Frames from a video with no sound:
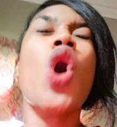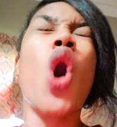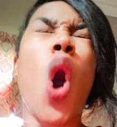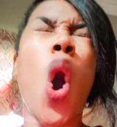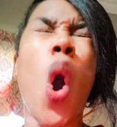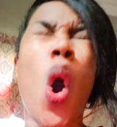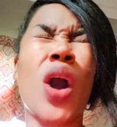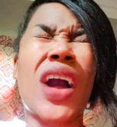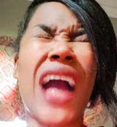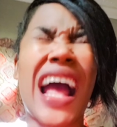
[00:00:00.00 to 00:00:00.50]

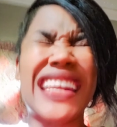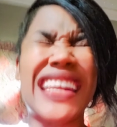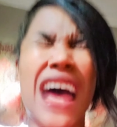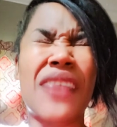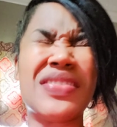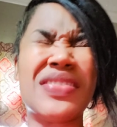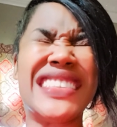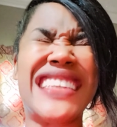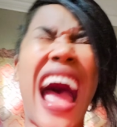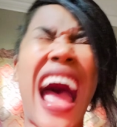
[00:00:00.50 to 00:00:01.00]
Oh God
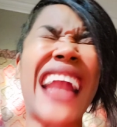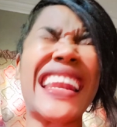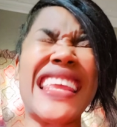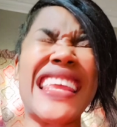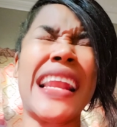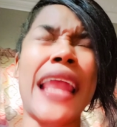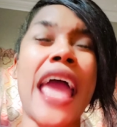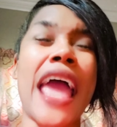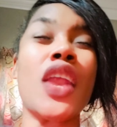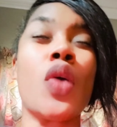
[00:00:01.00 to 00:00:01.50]
of
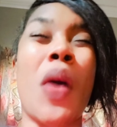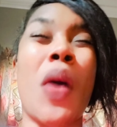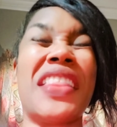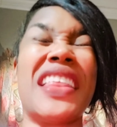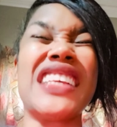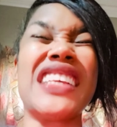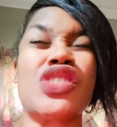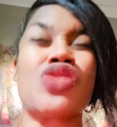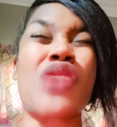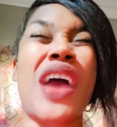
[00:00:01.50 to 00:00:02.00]
Daniel. Anyone
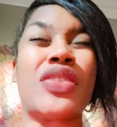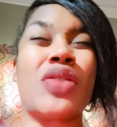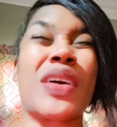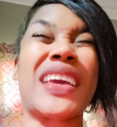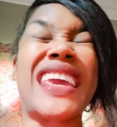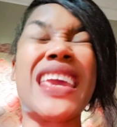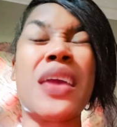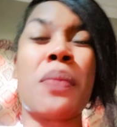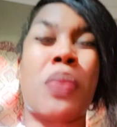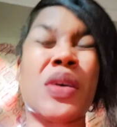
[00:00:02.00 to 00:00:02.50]
that is trying to
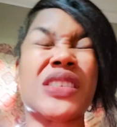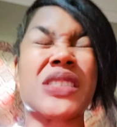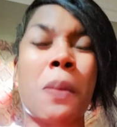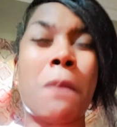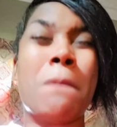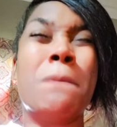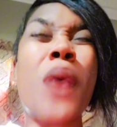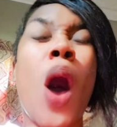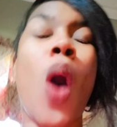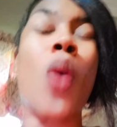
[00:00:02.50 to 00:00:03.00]
keep us
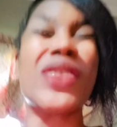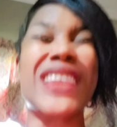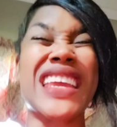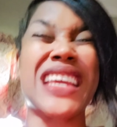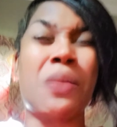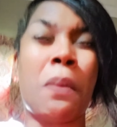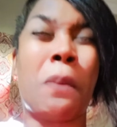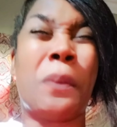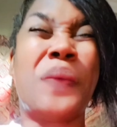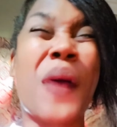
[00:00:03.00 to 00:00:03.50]
bound
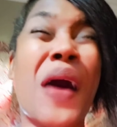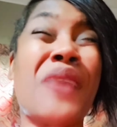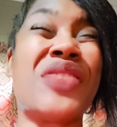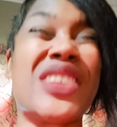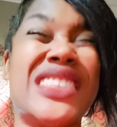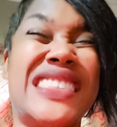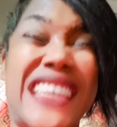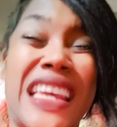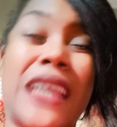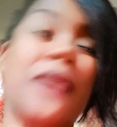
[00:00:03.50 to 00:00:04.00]
in
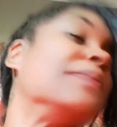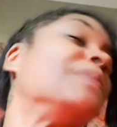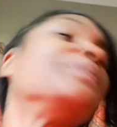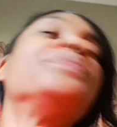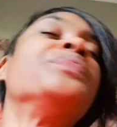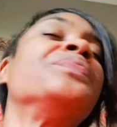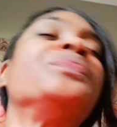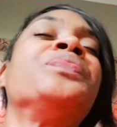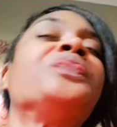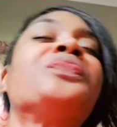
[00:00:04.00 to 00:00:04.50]
poverty.
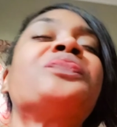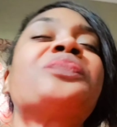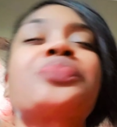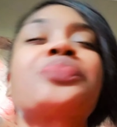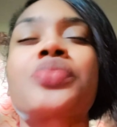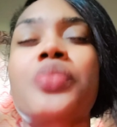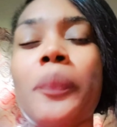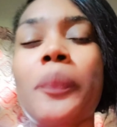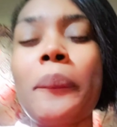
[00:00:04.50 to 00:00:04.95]
Mm.